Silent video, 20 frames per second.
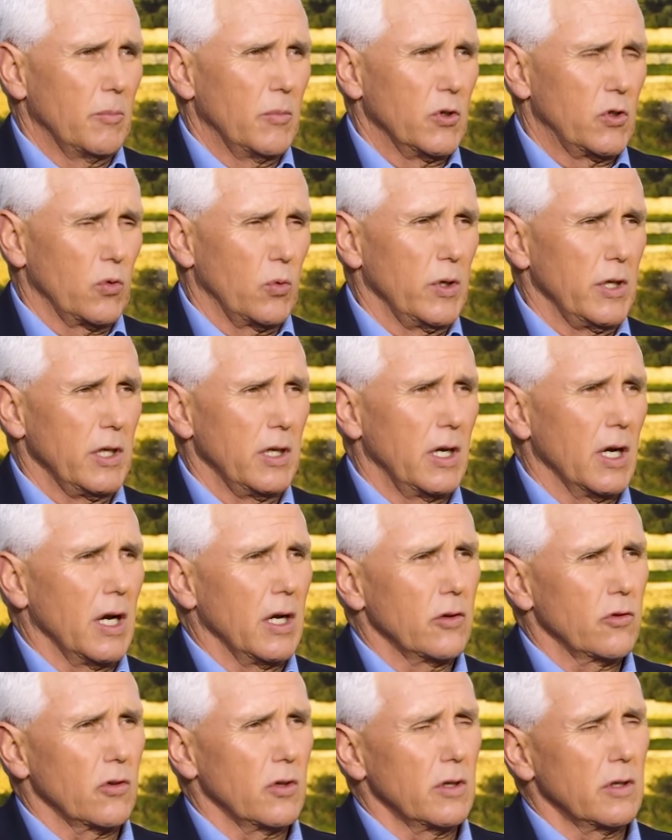between
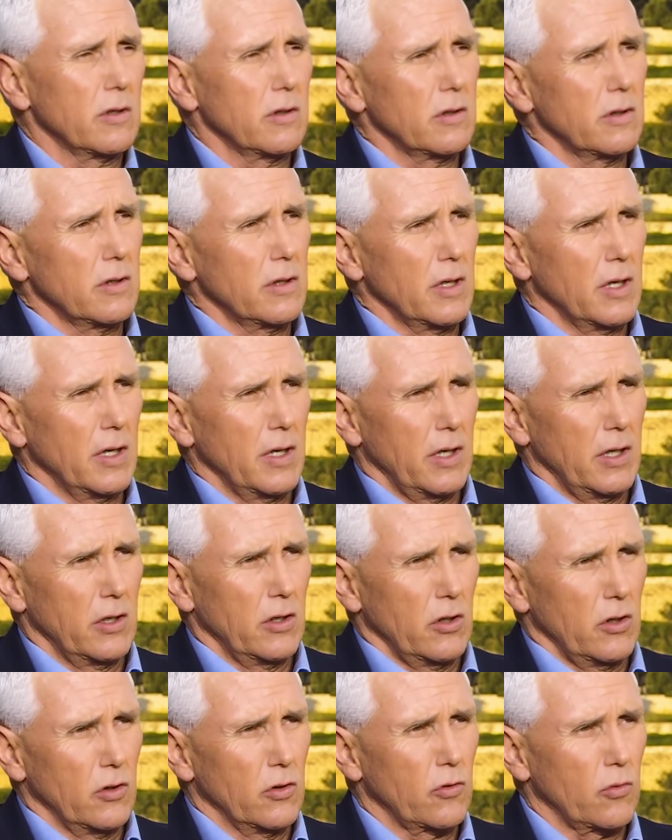Gaza
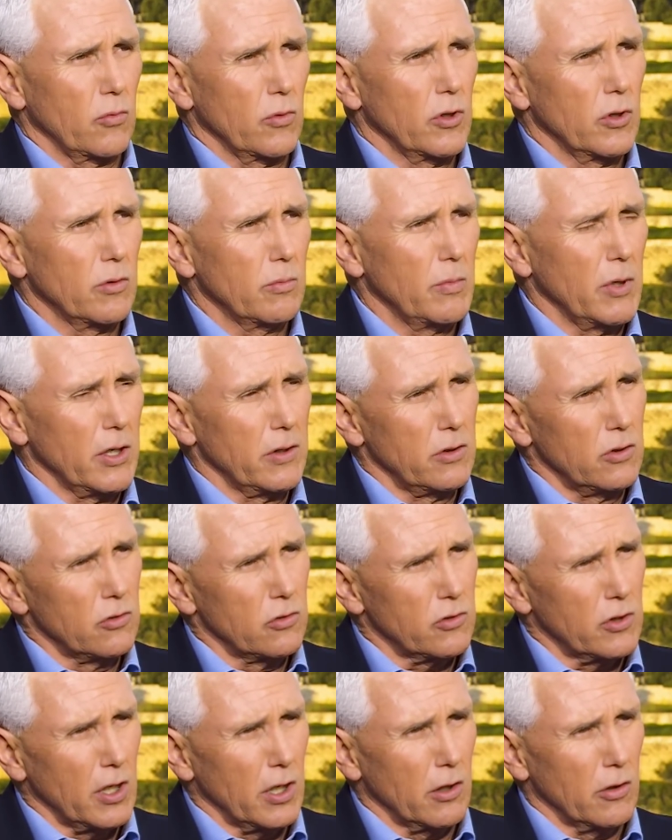and Israel by
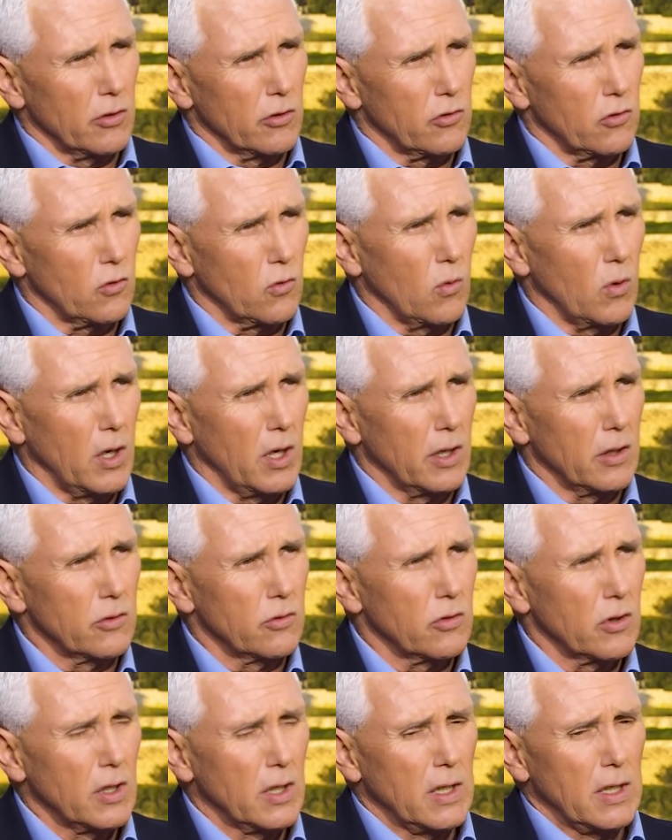these terrorist
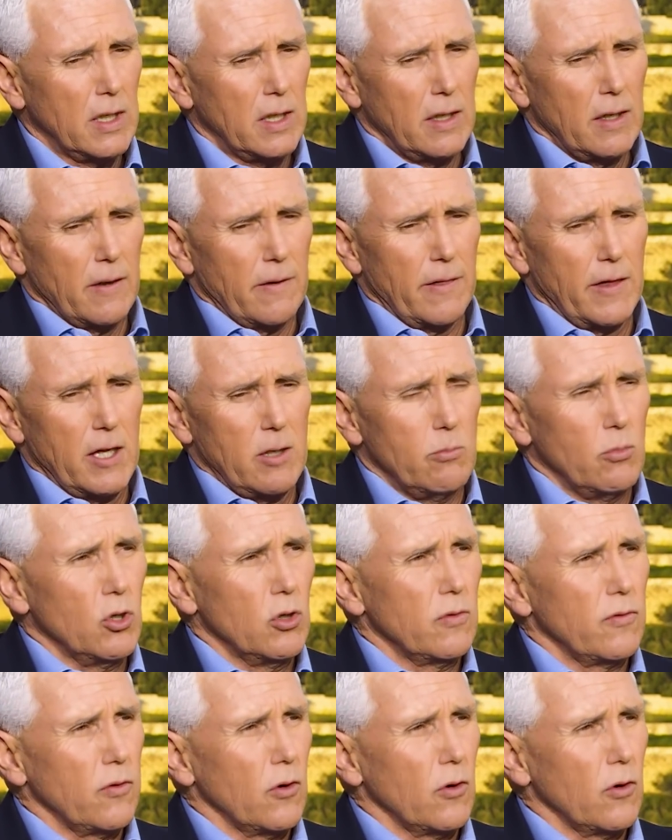squads. They moved